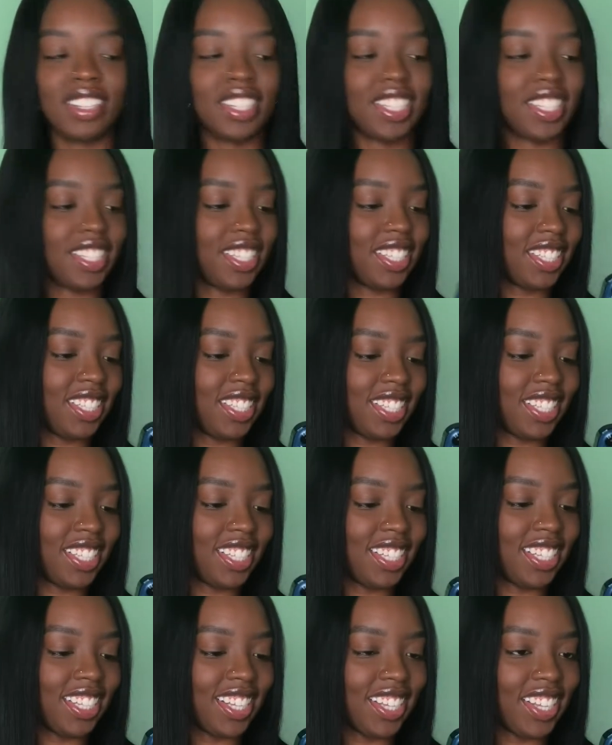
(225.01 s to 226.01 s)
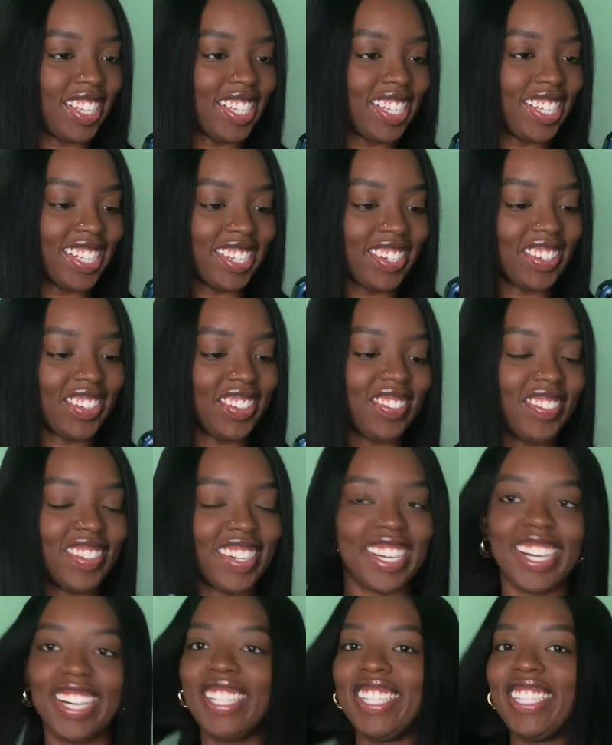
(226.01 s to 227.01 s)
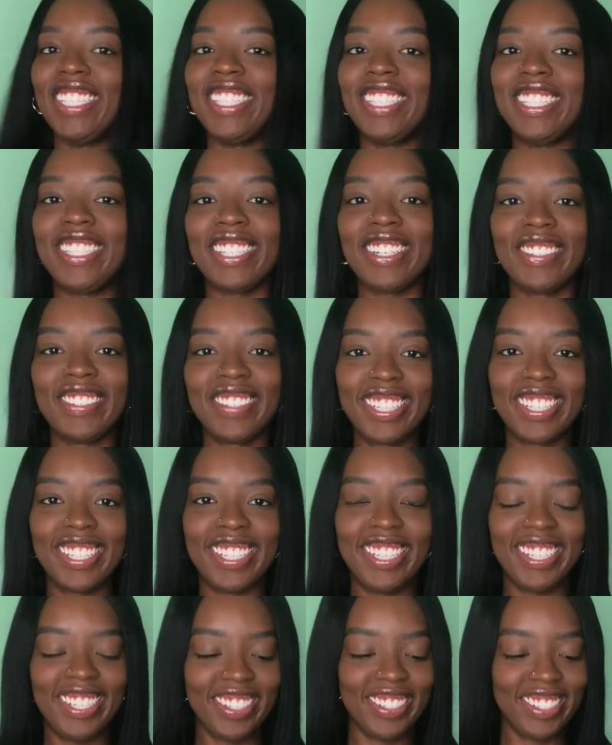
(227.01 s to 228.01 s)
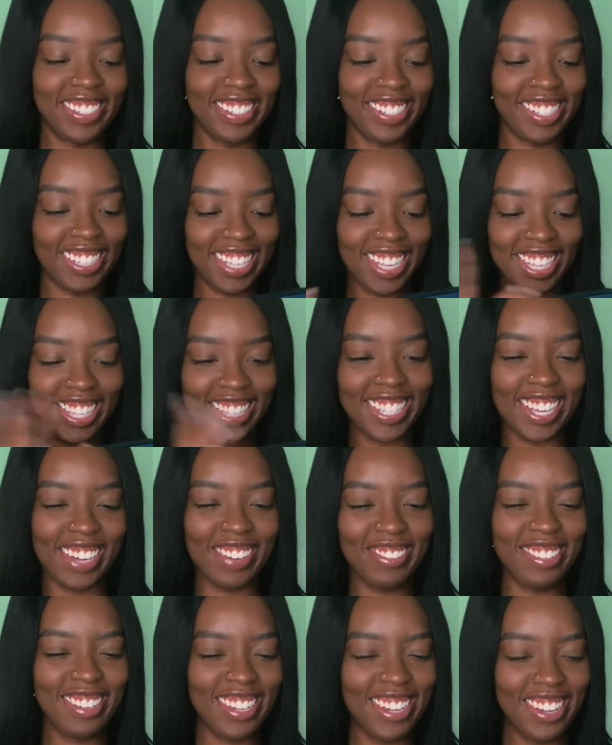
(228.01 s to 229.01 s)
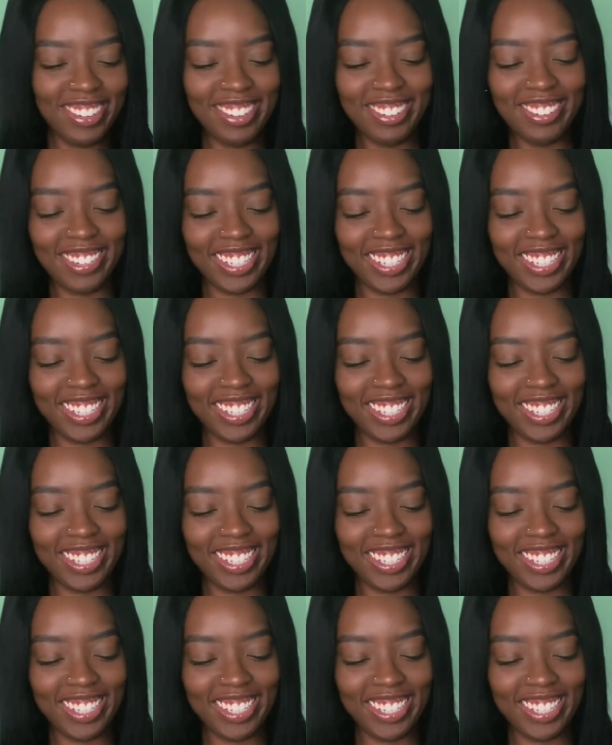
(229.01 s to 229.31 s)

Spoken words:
Oh my gosh, it's so cute. It's so new.